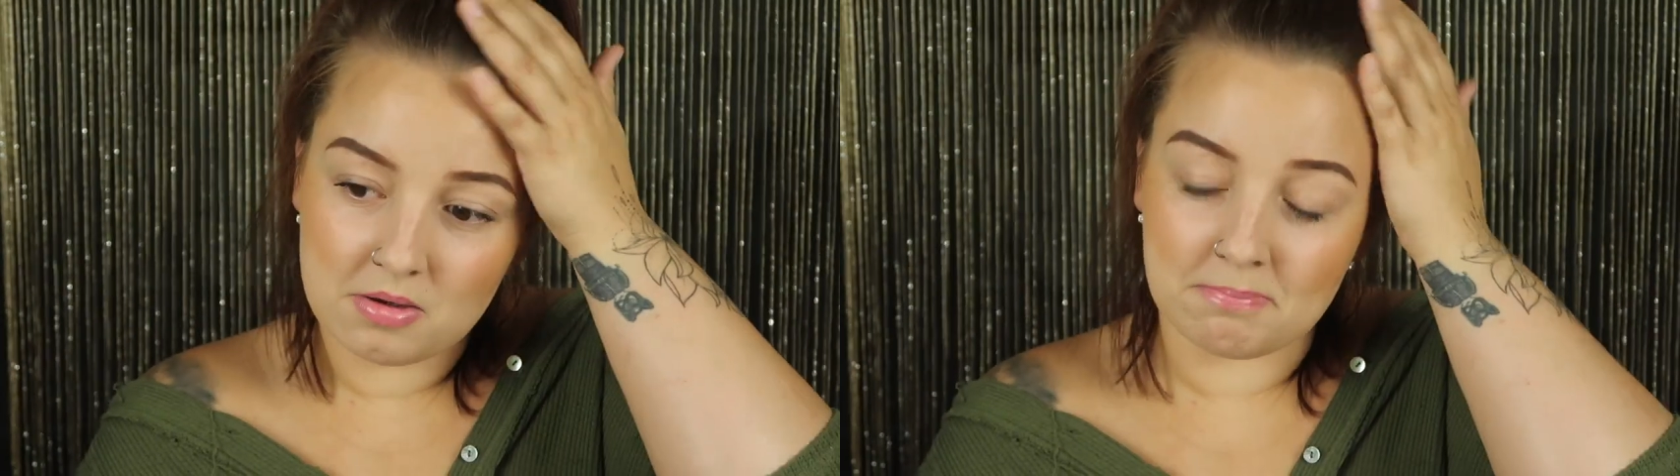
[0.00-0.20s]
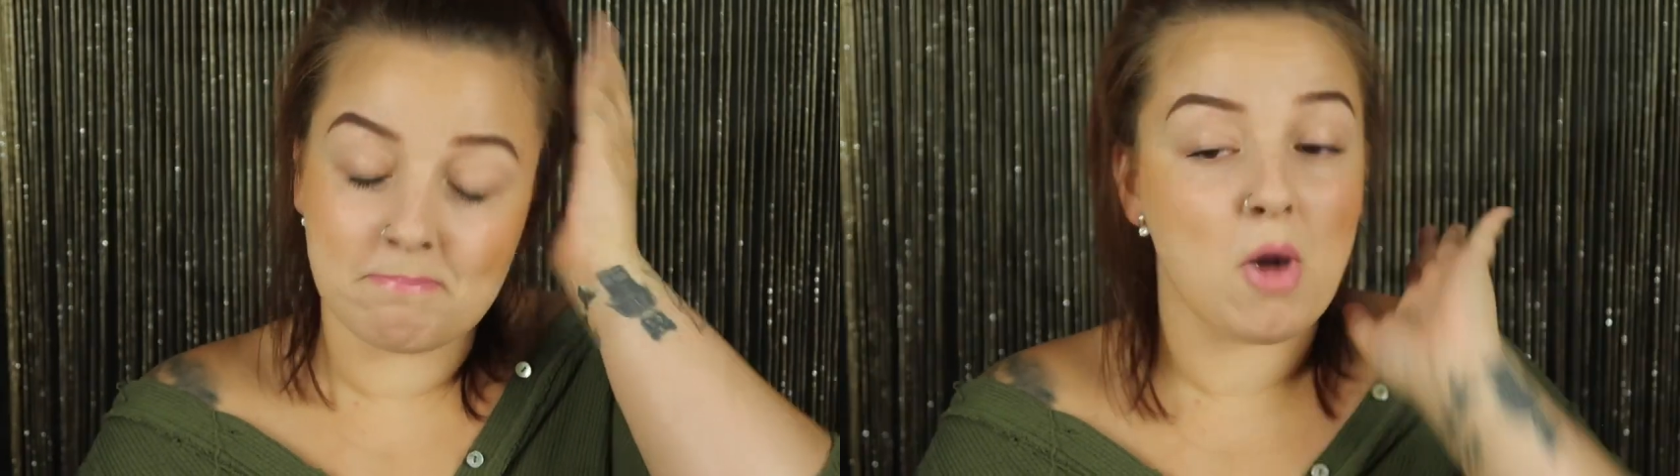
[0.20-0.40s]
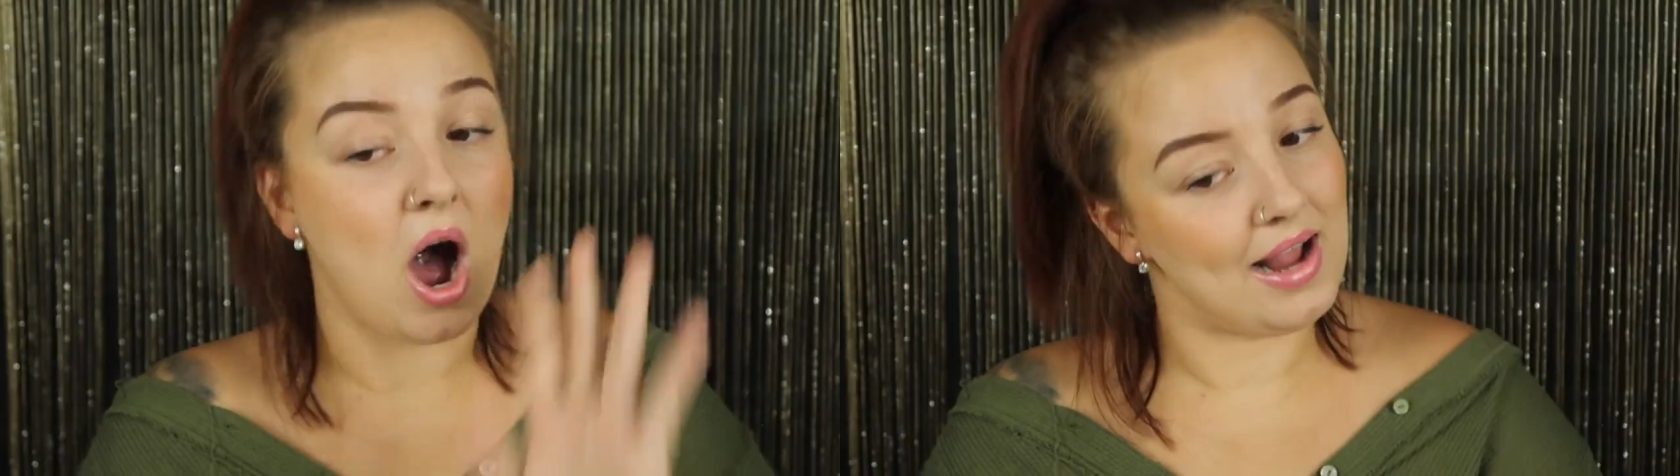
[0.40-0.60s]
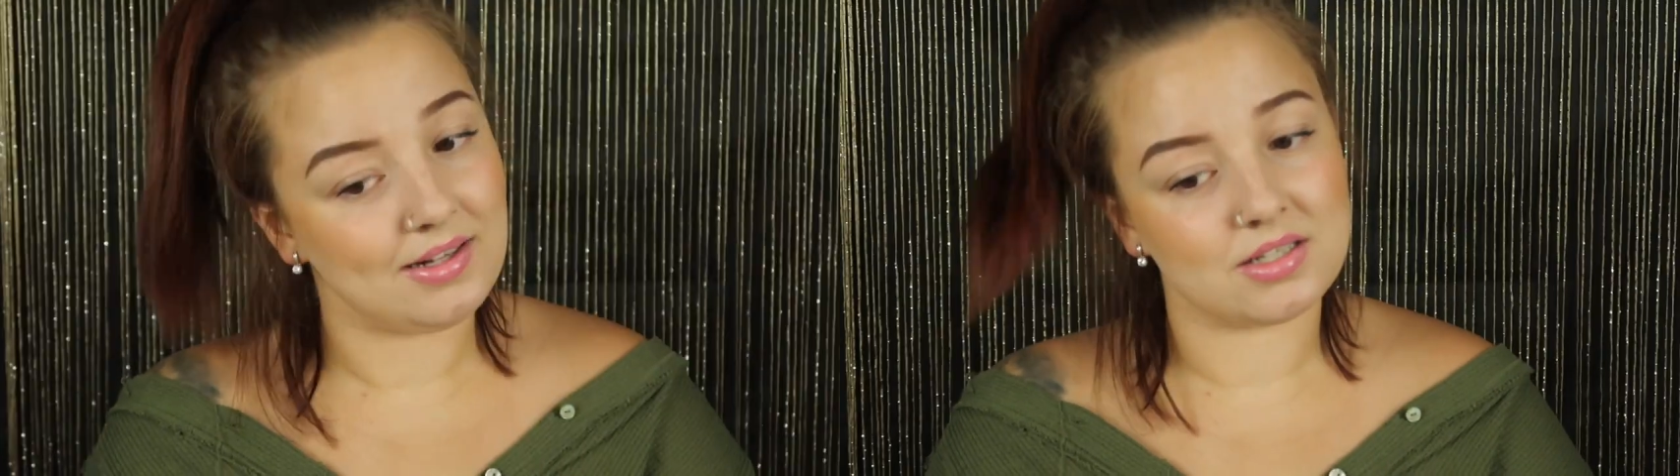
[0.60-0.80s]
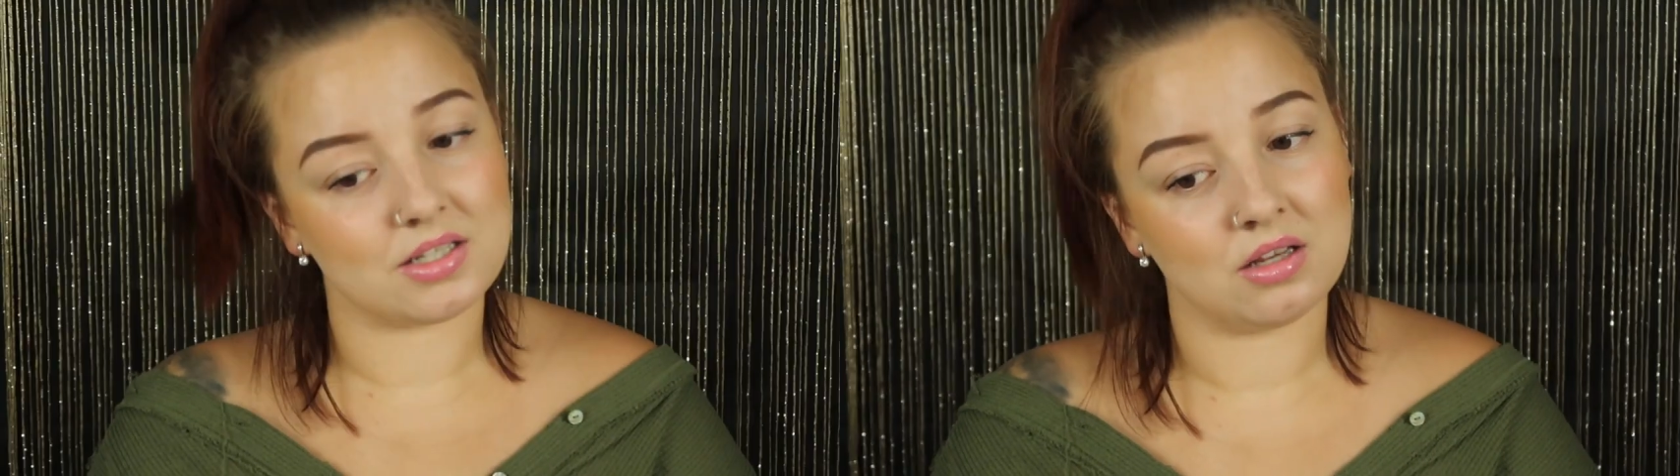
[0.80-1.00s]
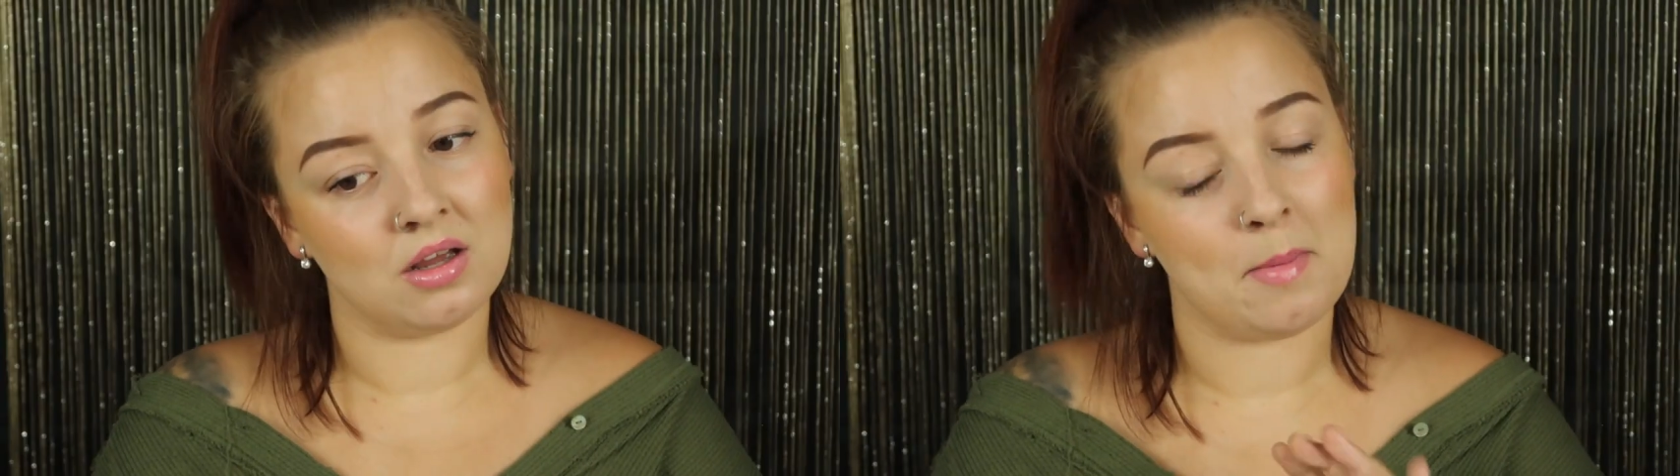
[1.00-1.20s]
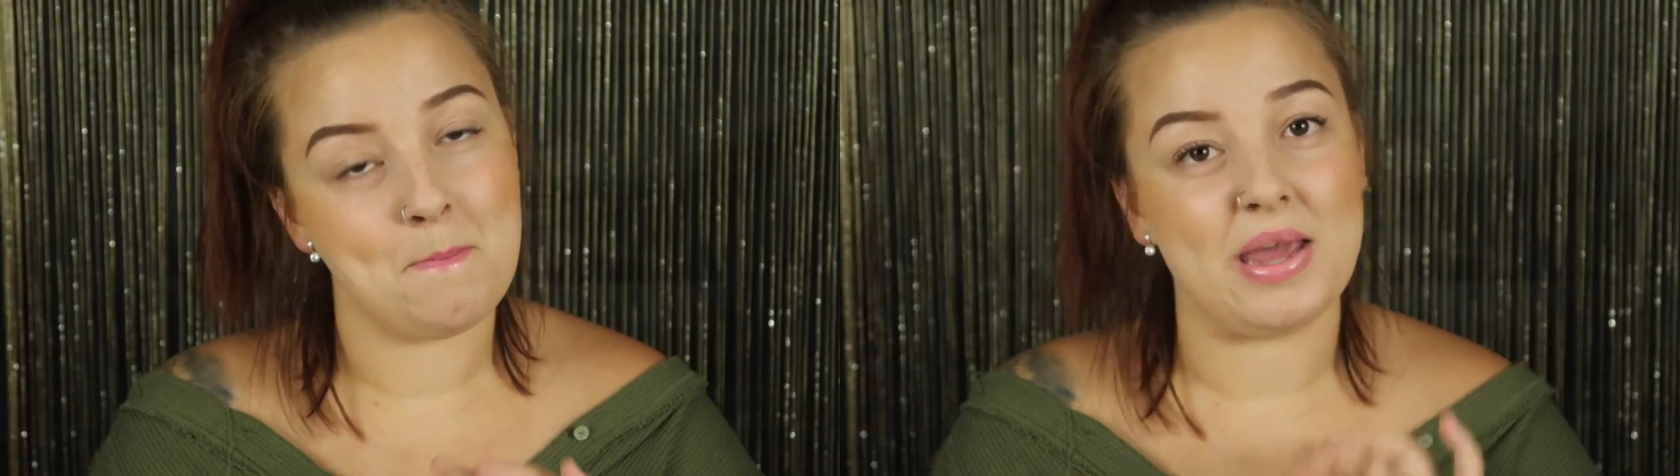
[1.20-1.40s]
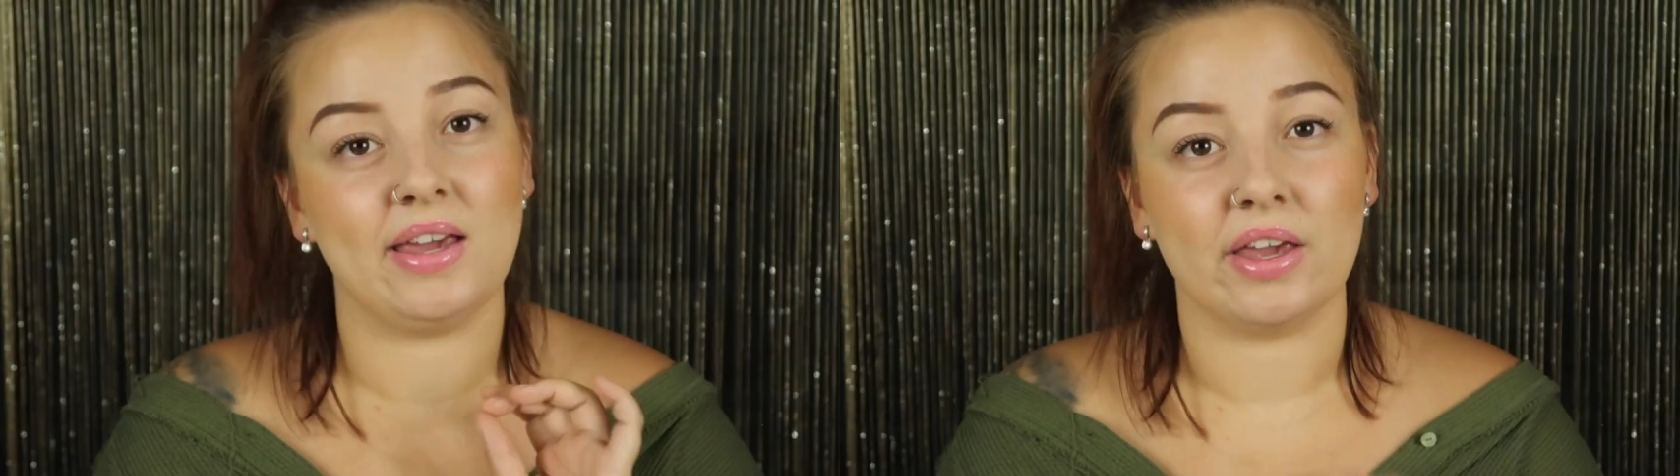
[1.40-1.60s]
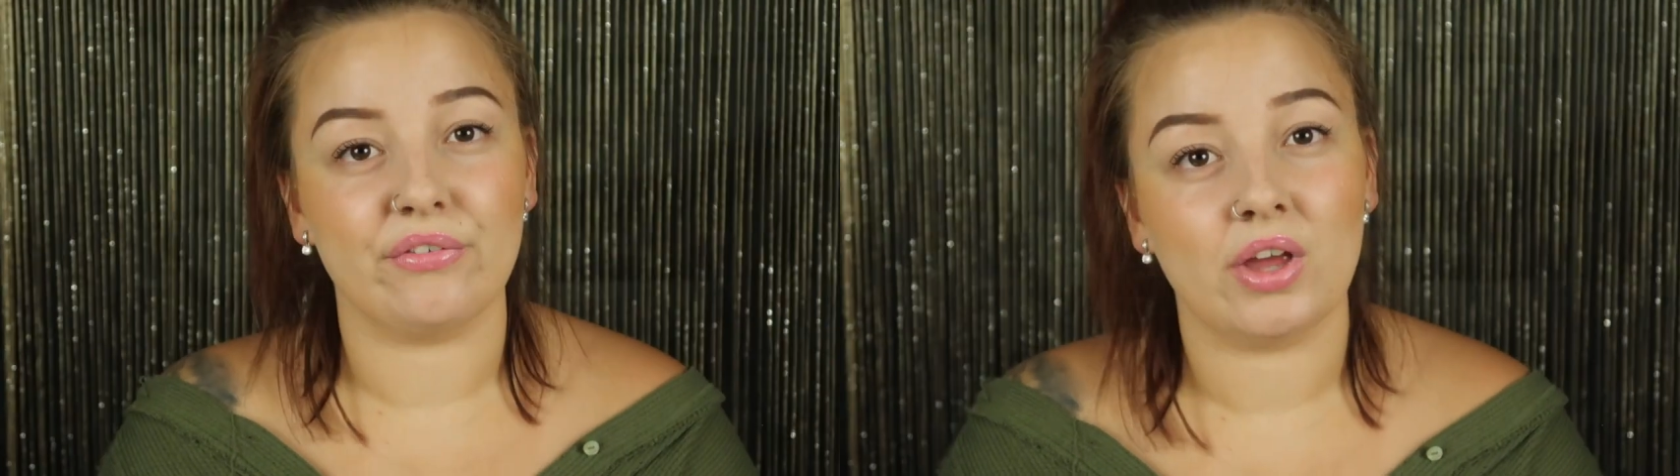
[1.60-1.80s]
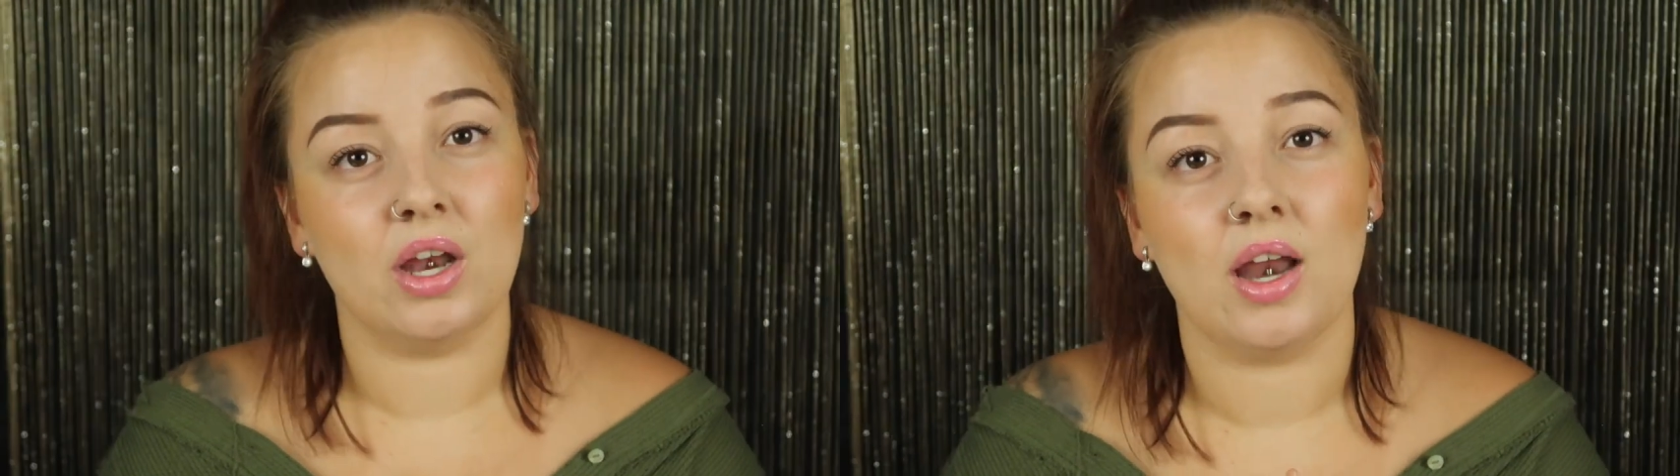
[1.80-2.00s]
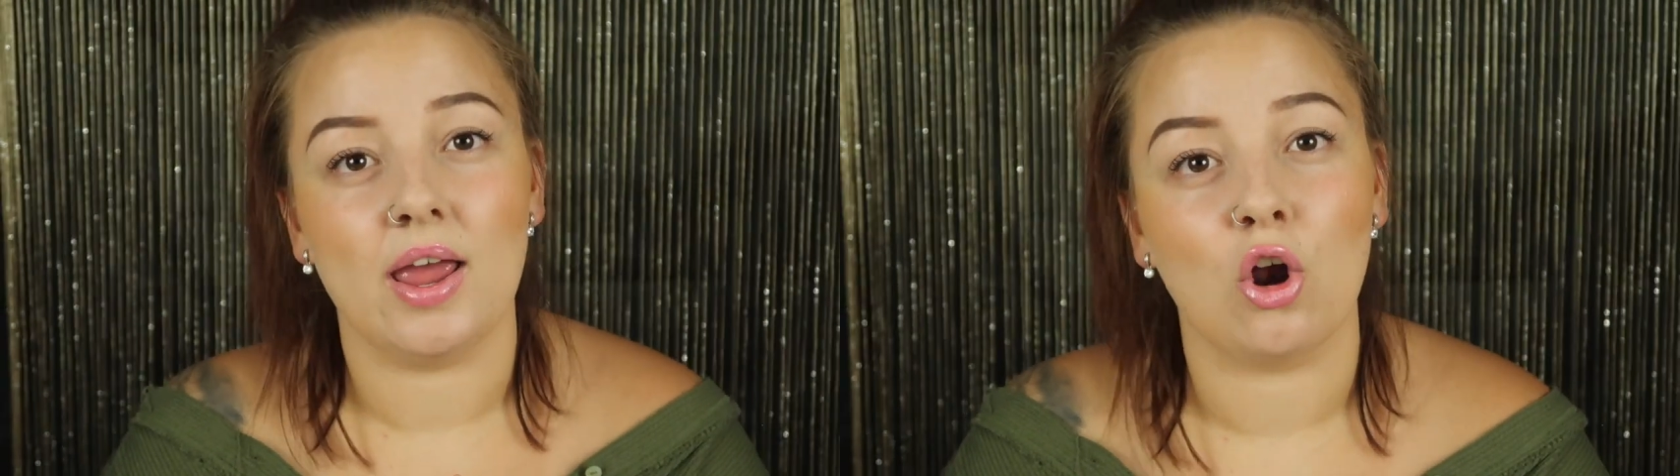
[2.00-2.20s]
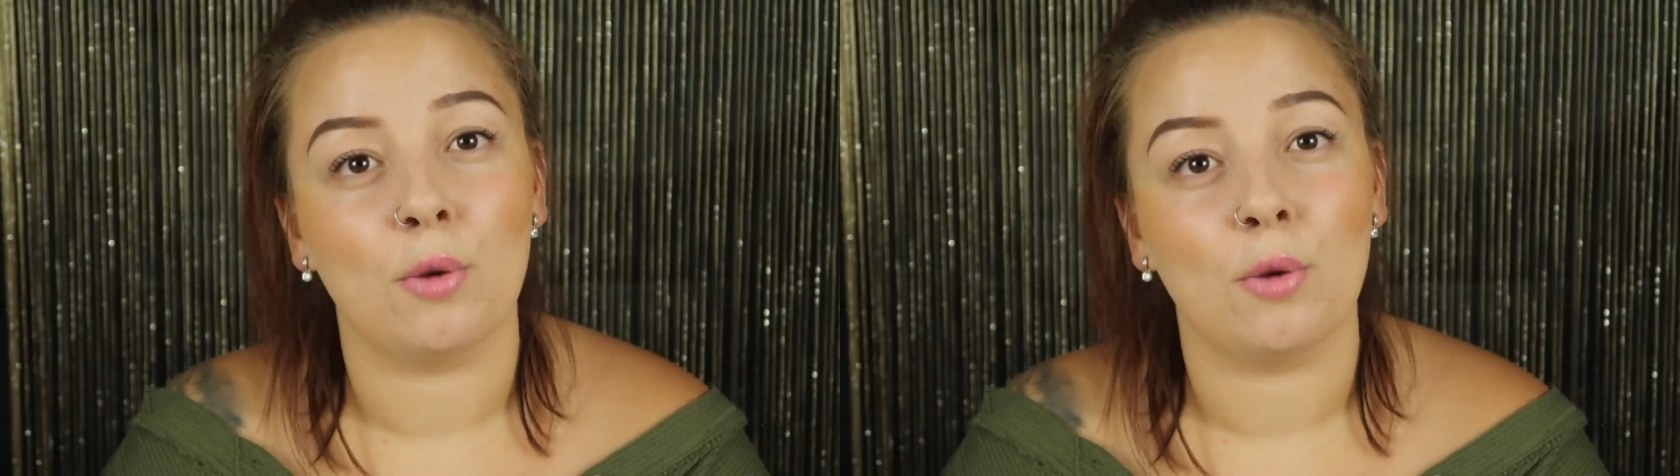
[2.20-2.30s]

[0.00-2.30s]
might be given an